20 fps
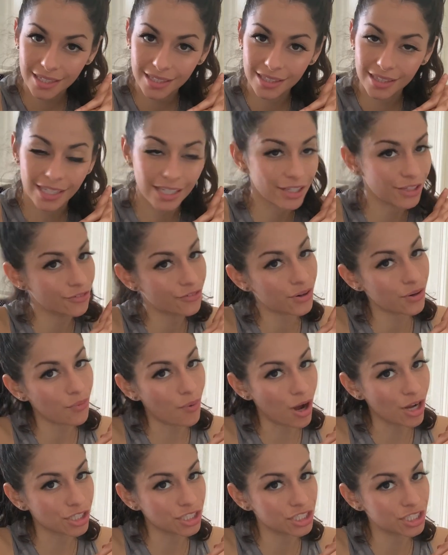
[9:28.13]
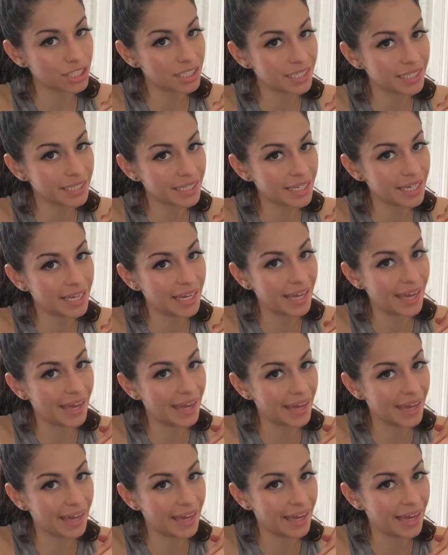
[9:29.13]
Thank you for watching
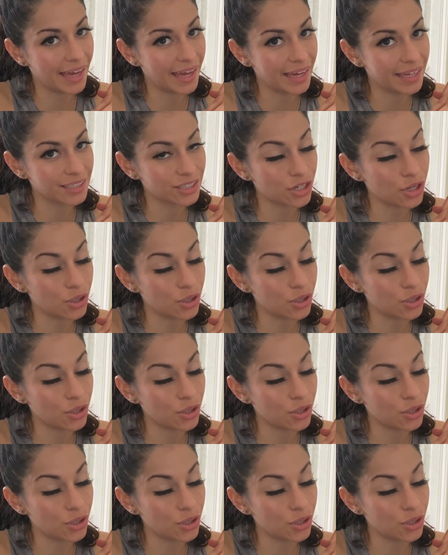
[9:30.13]
and